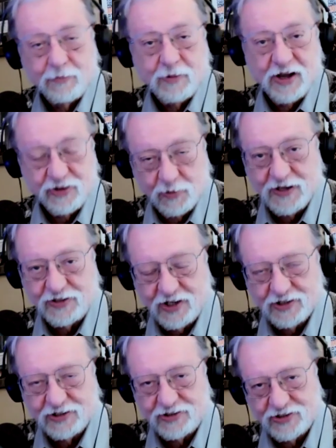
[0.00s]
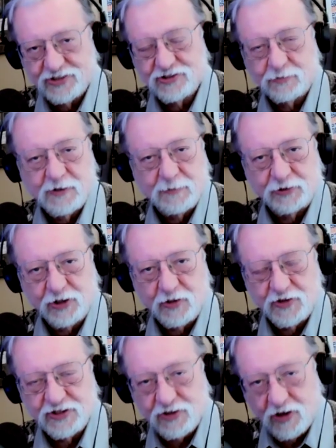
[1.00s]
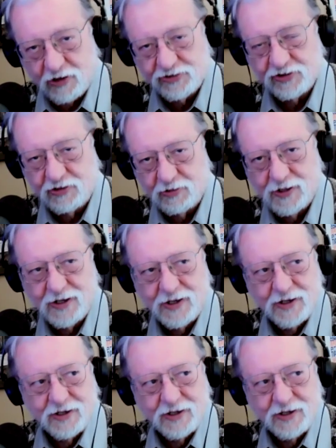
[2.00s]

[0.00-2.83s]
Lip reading: And by the way, Duncan, just so people know, this also